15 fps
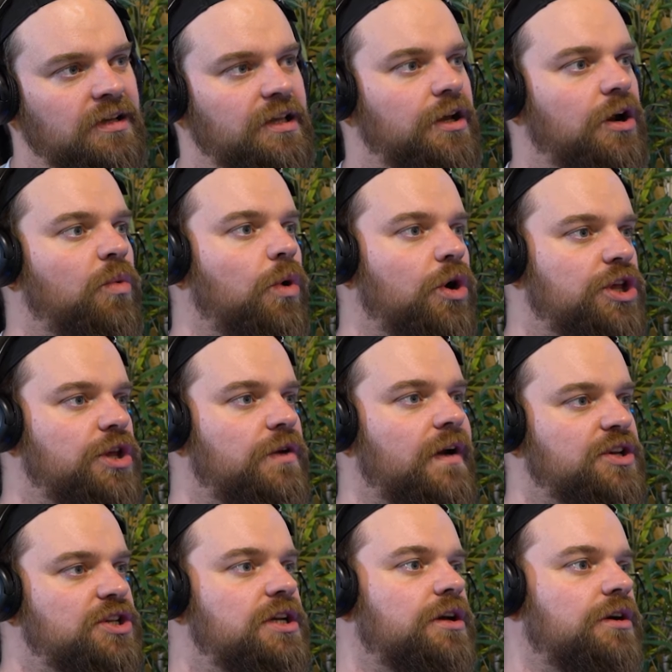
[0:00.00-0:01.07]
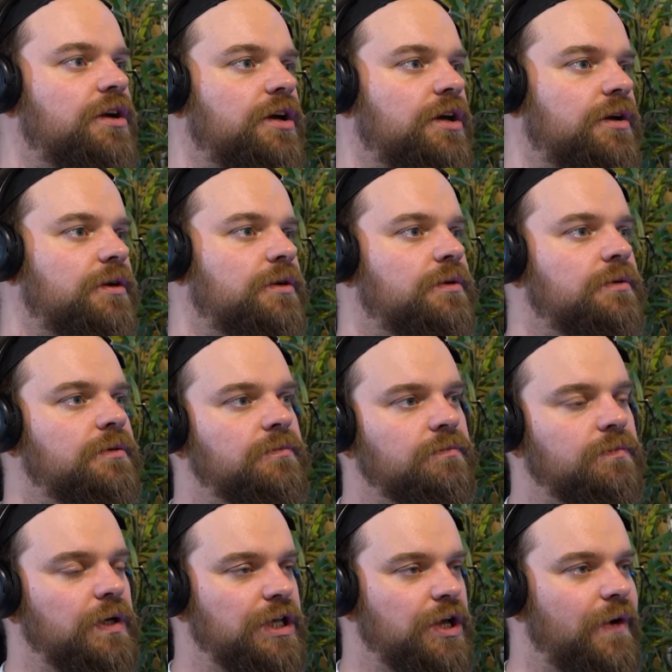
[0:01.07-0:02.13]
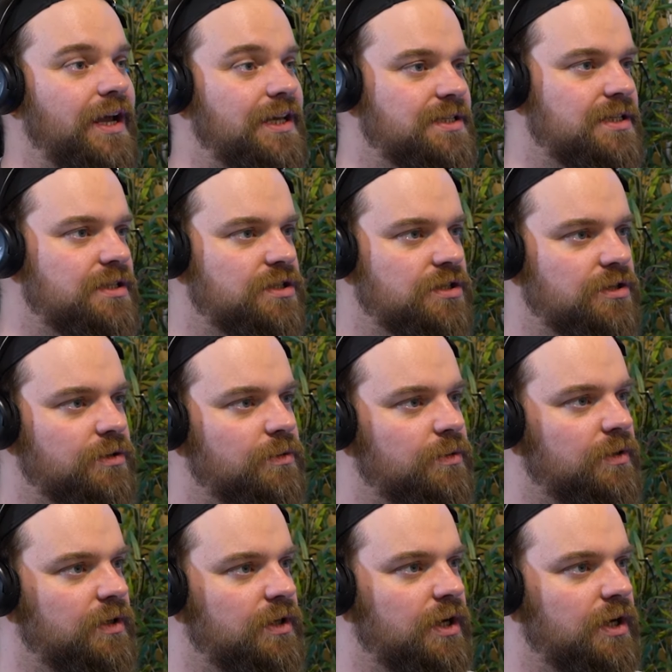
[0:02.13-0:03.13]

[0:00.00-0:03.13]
you're actually gonna put your eggs into,